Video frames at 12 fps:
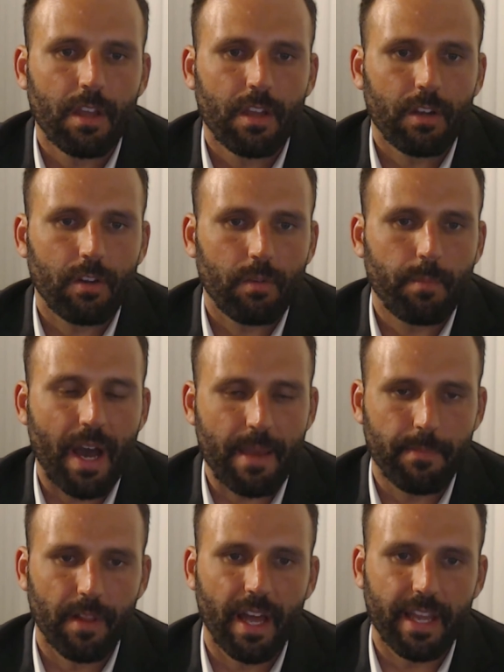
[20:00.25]

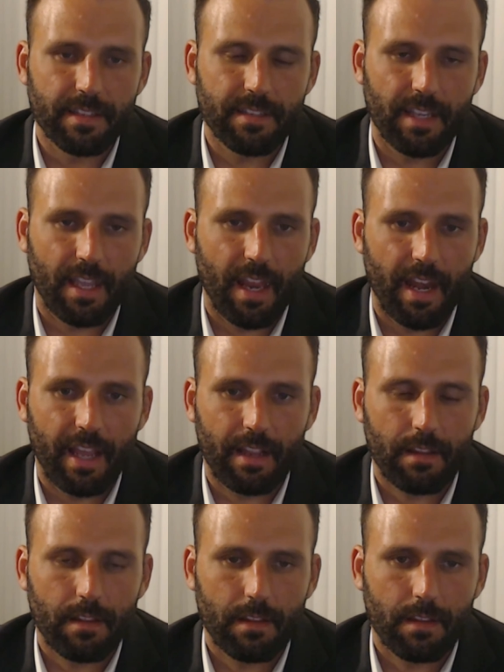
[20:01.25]
pipelines to connect
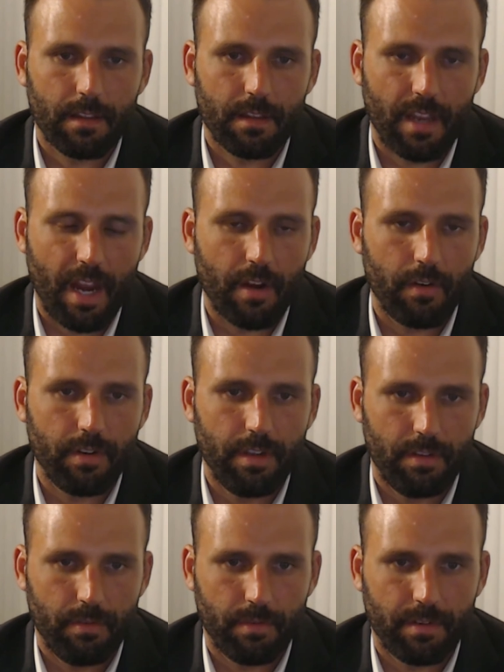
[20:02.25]
the energy
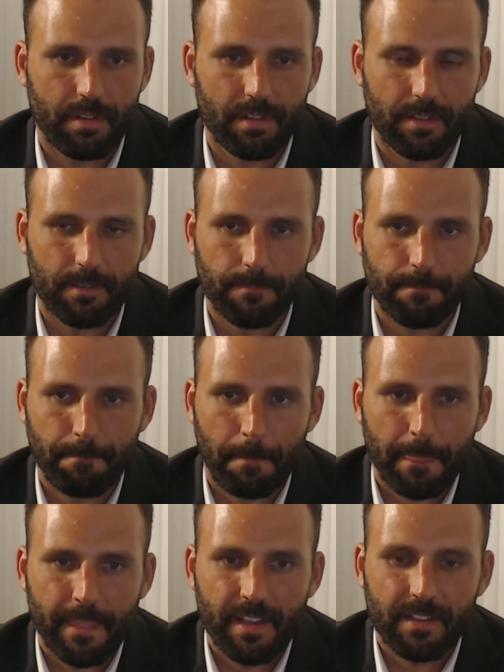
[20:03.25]
sources.
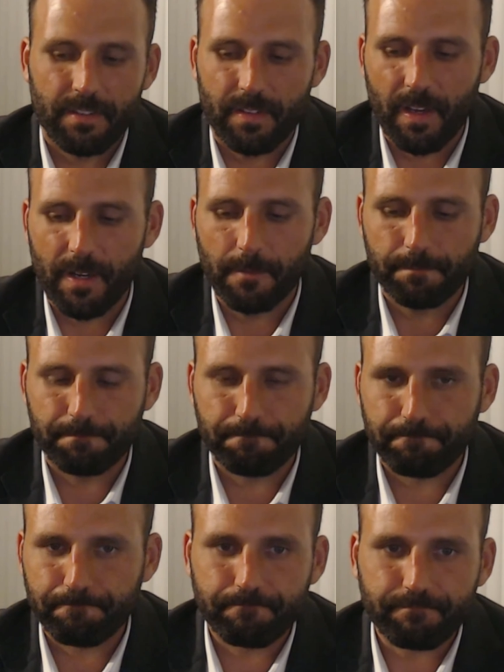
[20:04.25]
So
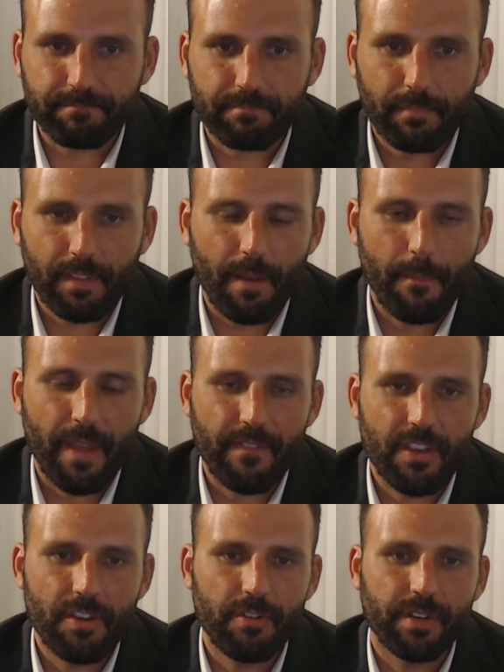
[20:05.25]
my
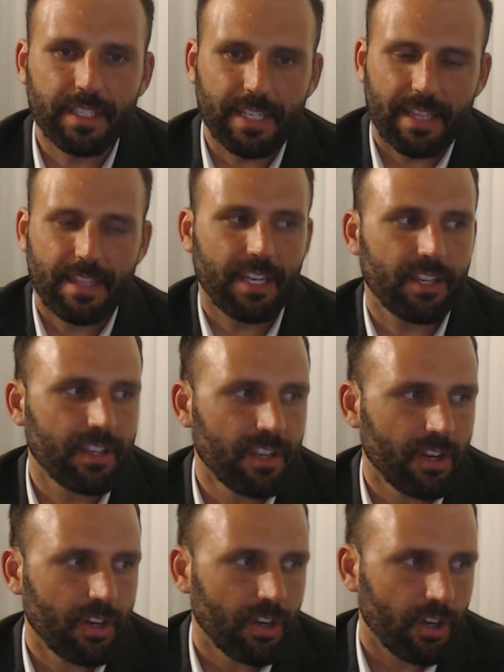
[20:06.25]
view is, I think
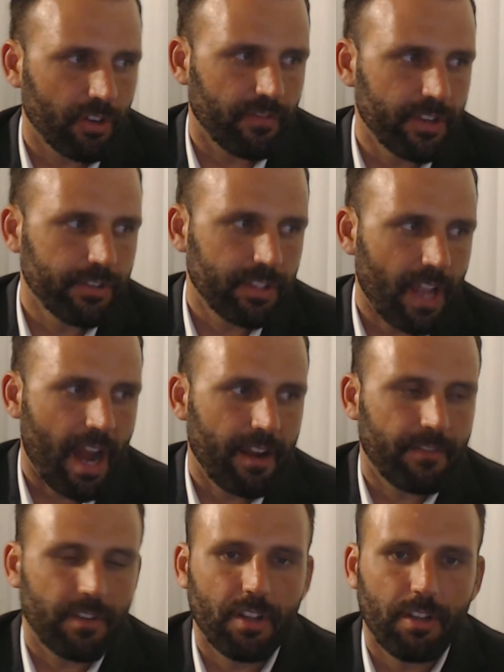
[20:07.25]
her view is kind of
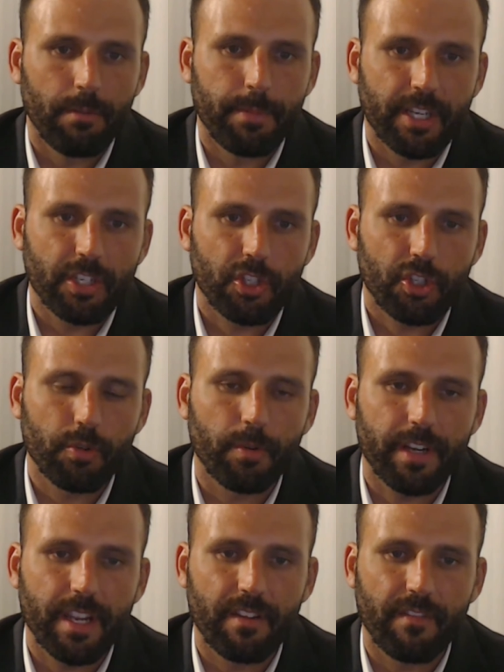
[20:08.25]
a little bit short
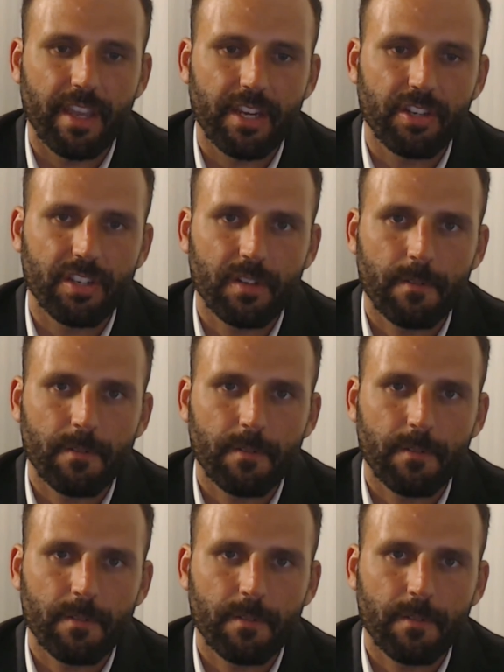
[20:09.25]
innovation,